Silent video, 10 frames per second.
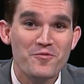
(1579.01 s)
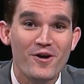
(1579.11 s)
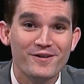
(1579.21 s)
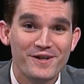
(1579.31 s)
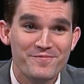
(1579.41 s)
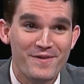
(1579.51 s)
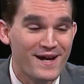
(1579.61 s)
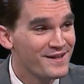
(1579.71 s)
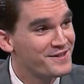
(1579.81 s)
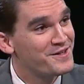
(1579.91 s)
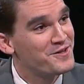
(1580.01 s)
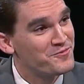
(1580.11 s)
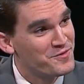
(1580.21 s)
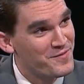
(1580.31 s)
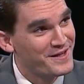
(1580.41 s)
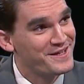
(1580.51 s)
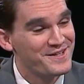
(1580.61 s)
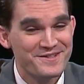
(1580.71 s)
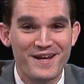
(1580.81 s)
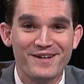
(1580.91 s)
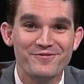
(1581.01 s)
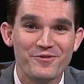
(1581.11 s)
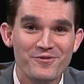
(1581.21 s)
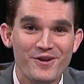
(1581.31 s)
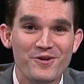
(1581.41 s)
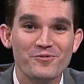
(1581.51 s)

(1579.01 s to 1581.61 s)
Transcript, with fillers: where I'll come back with my guest Andrew.